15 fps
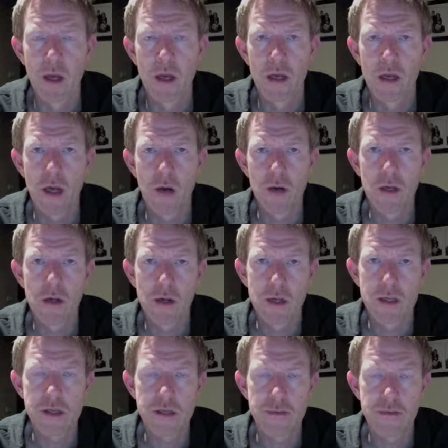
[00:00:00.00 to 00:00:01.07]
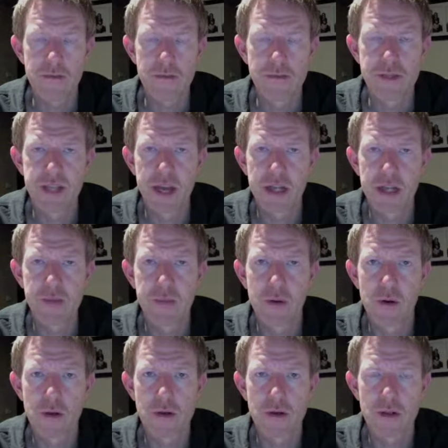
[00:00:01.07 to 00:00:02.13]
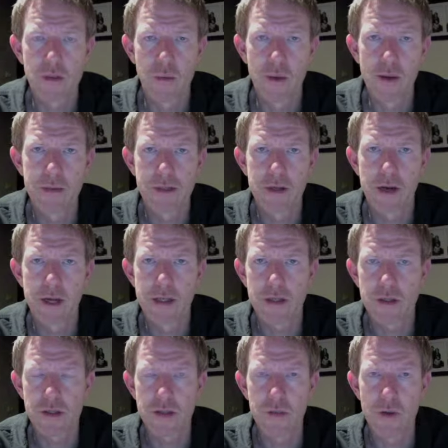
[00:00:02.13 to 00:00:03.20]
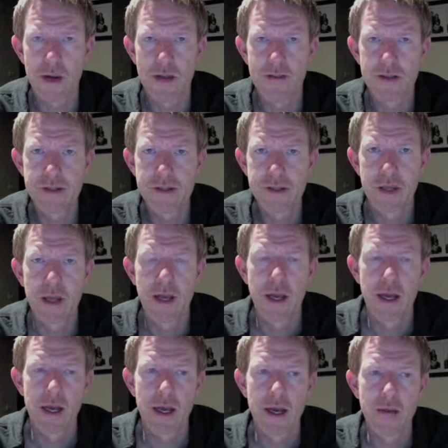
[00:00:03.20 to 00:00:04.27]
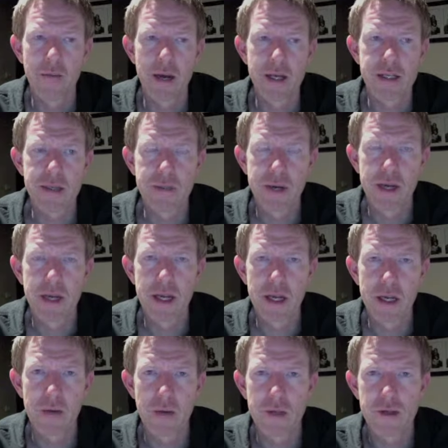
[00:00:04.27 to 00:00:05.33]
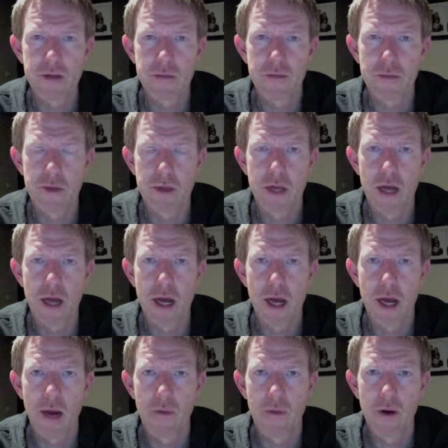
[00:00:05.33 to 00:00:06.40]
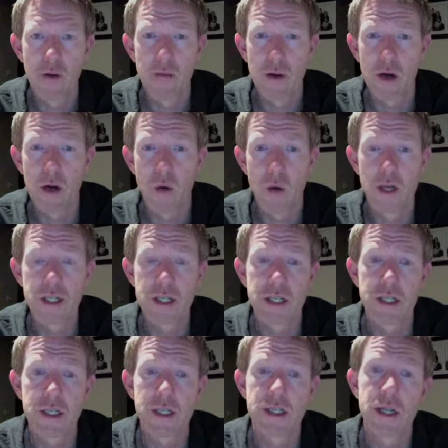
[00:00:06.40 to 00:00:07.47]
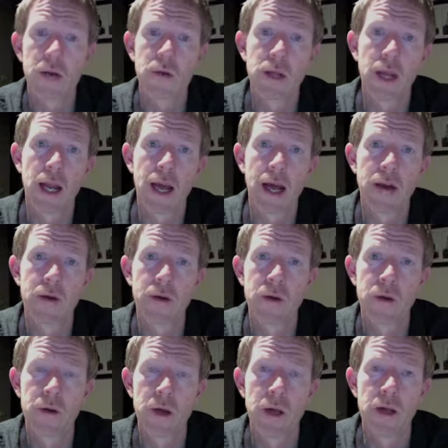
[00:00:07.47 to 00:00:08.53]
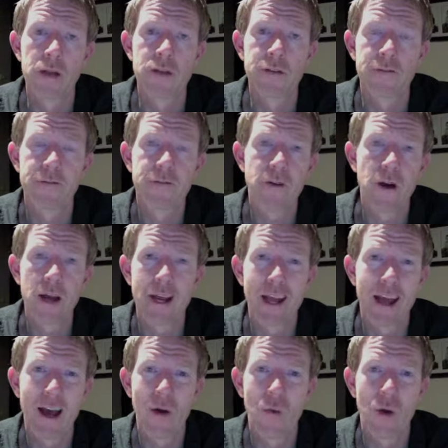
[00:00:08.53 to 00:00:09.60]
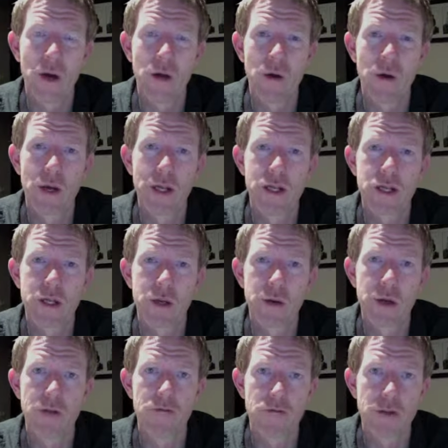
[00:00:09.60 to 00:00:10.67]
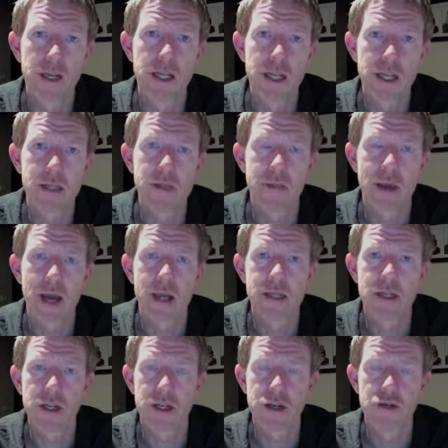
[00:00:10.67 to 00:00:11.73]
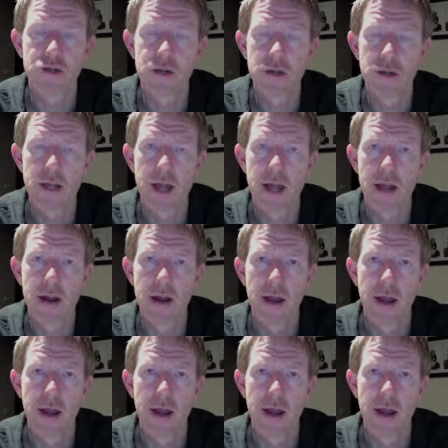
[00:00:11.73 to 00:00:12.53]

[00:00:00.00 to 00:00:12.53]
go and look at some textbooks or some websites or some whatevers, come back to me with some appropriate questions that will allow you to find out what your issue really is about. You've got to drill down,